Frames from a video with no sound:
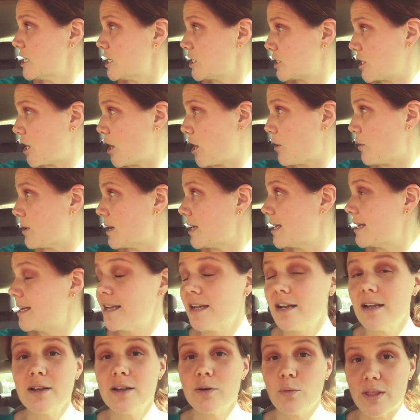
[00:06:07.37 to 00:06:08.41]
So
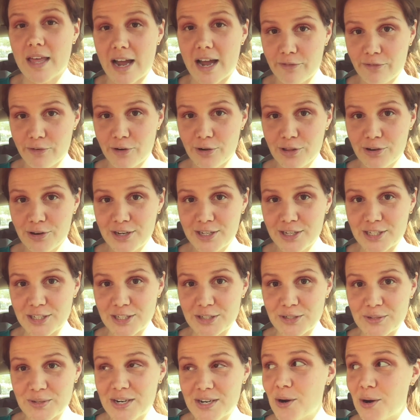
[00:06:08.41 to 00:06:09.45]
without further
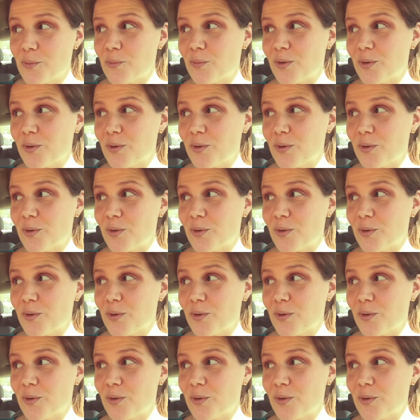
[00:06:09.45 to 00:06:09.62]
ado,